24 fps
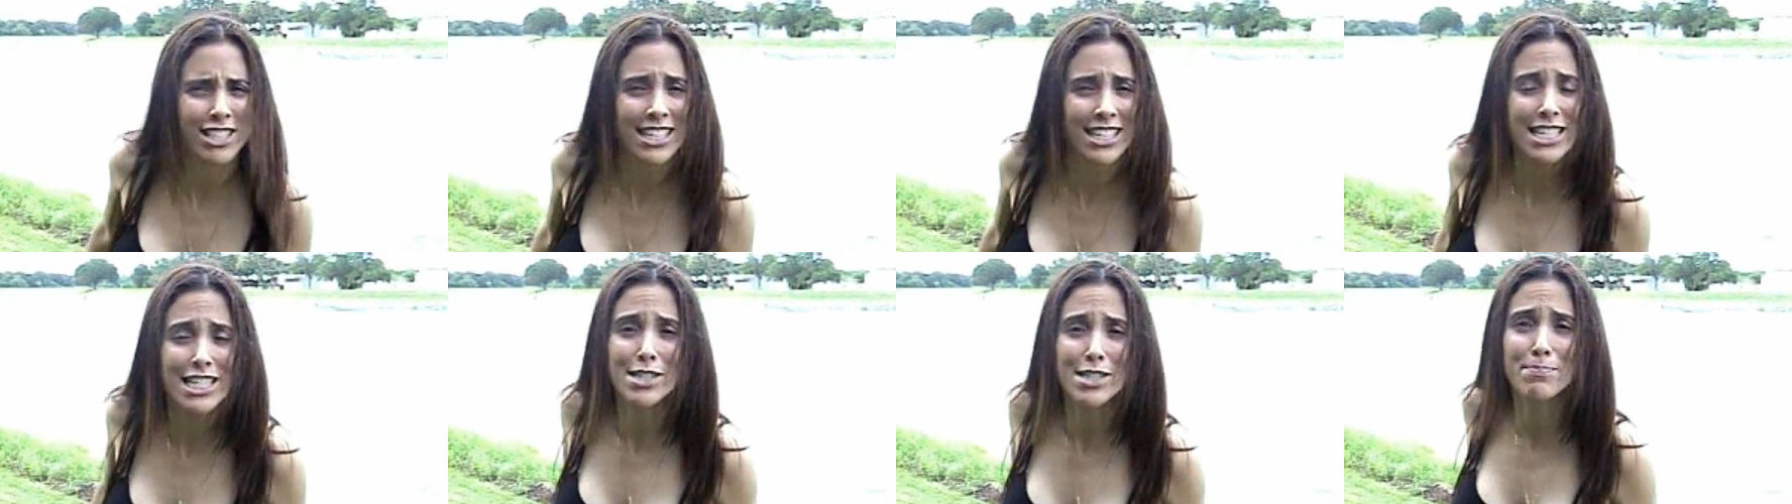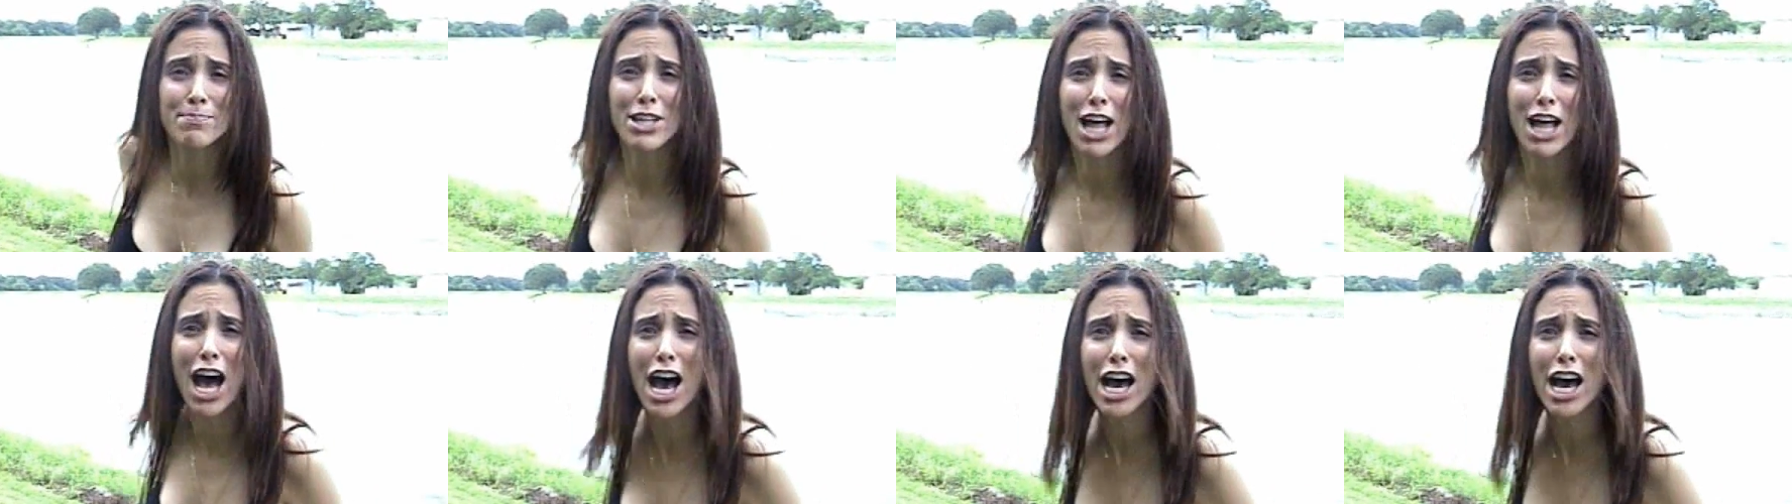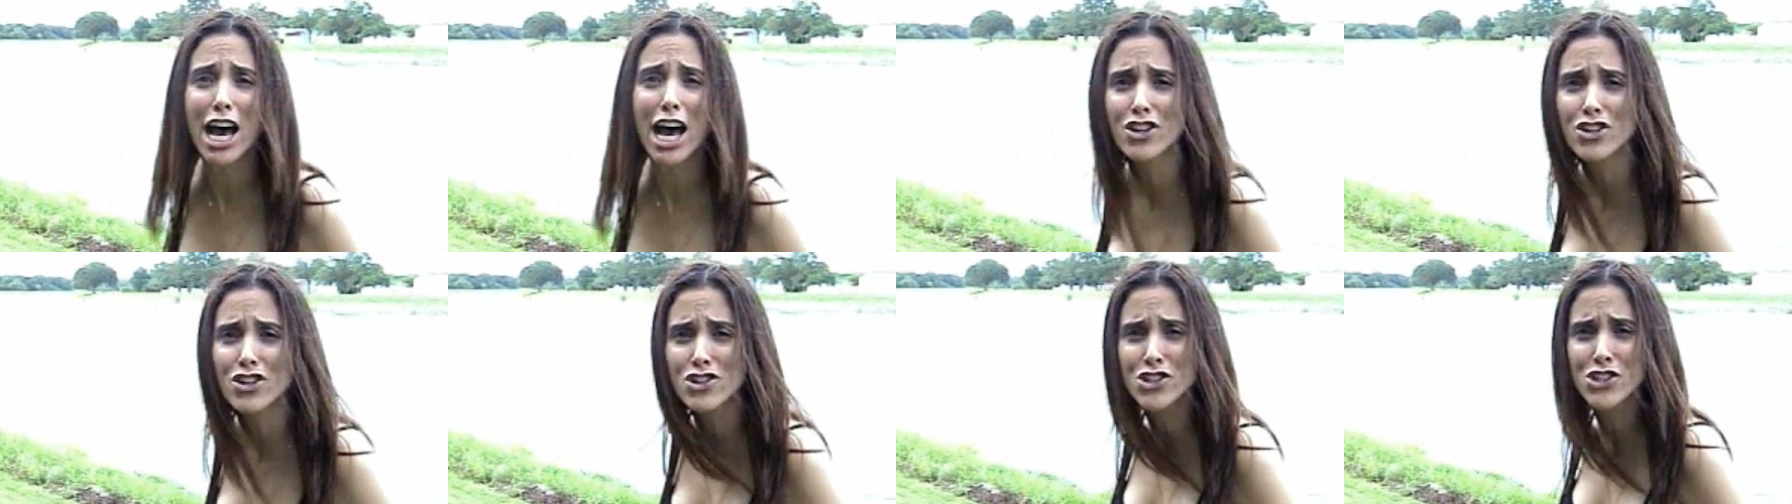John's
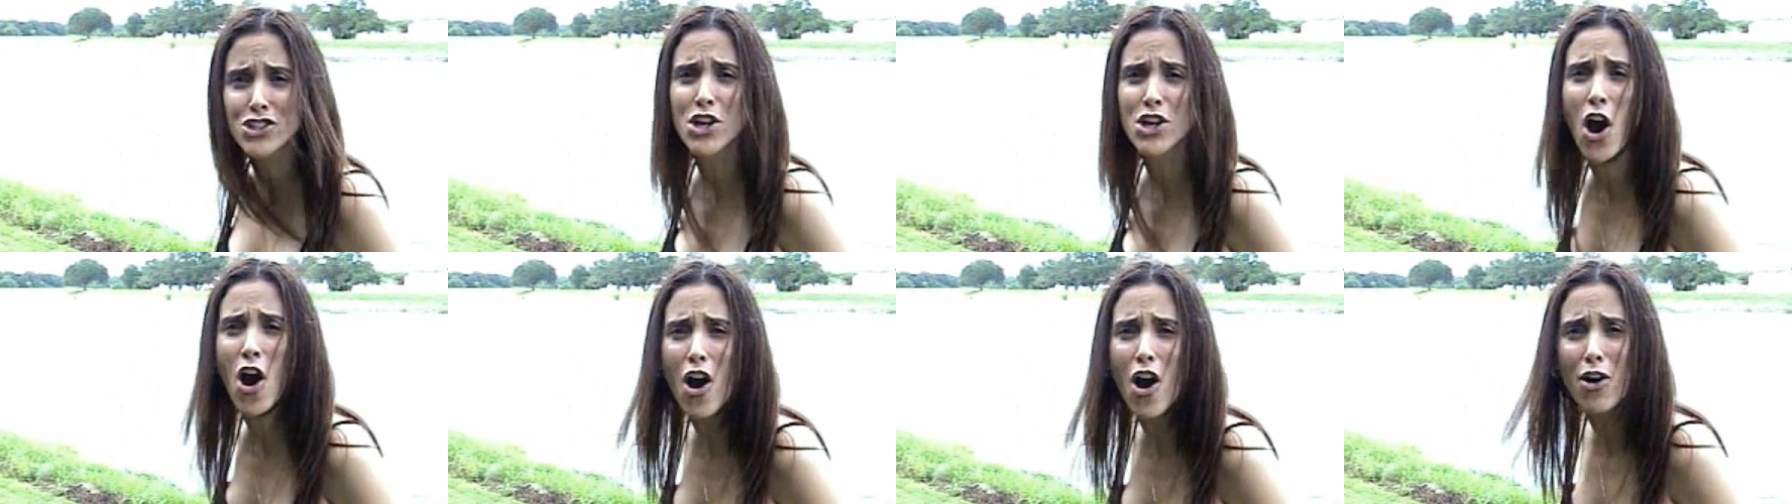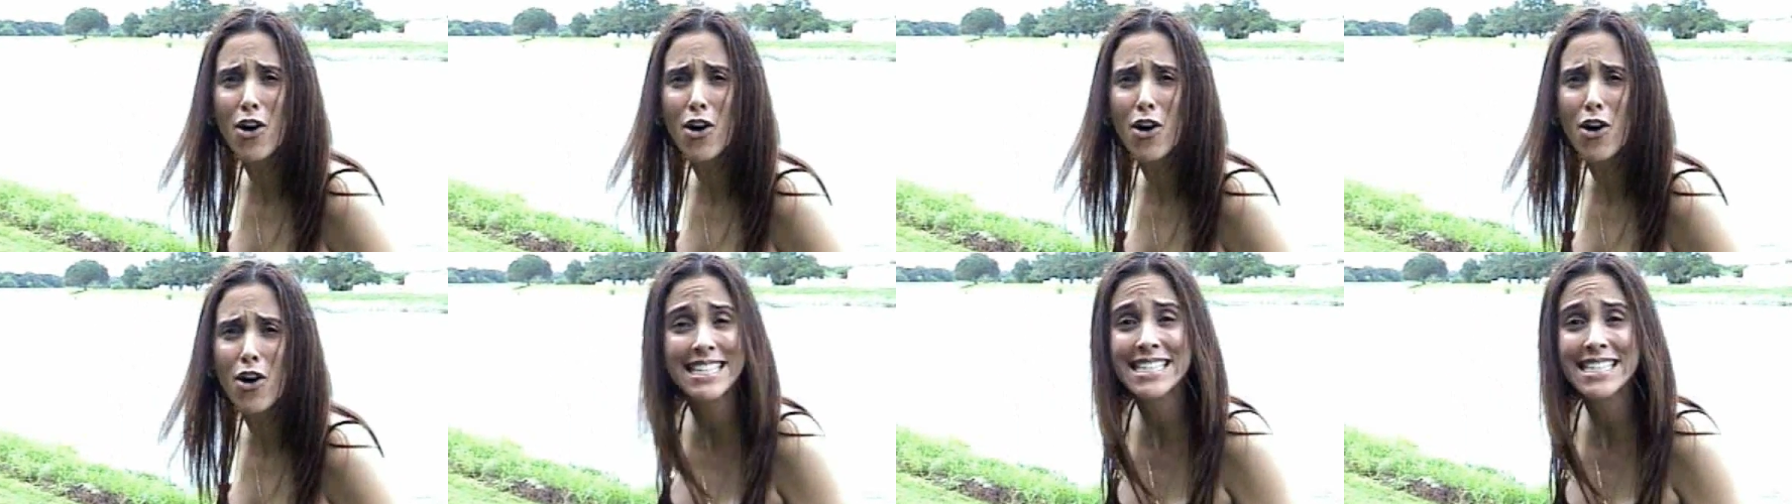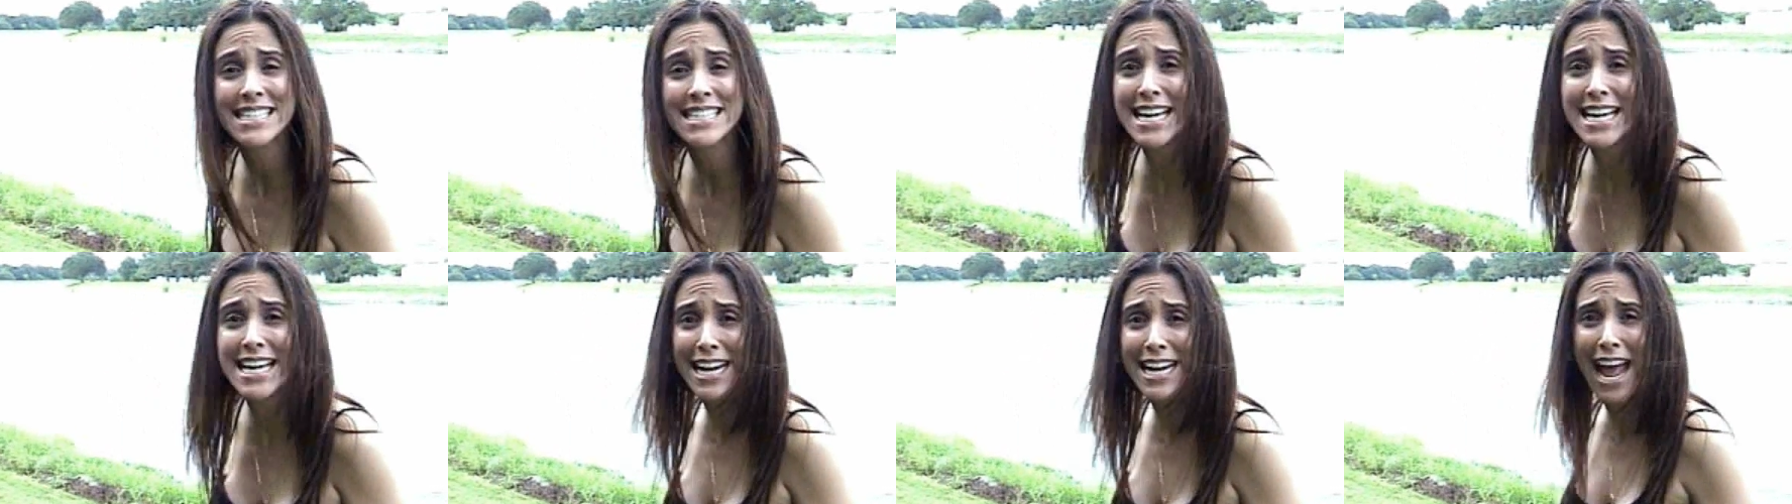blood. You saw what
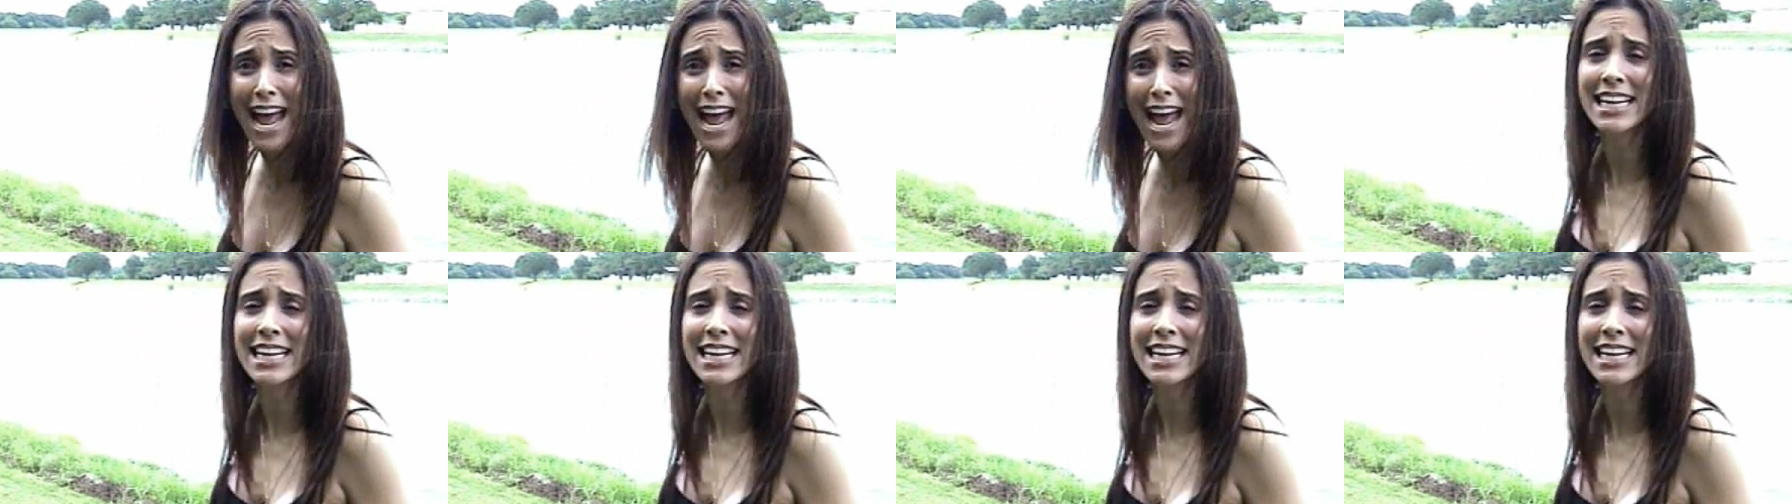it did. It